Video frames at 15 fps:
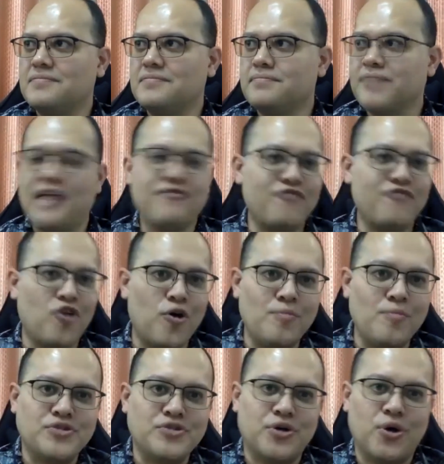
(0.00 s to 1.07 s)

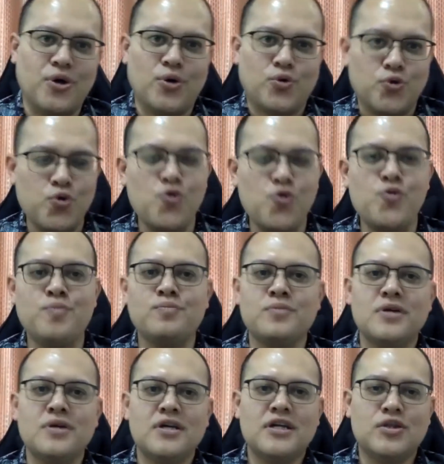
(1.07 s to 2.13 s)
platforms or room
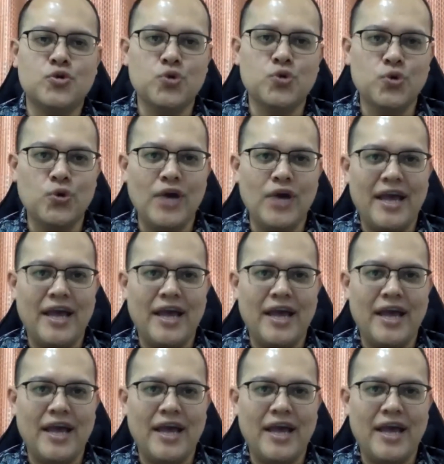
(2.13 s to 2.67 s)
to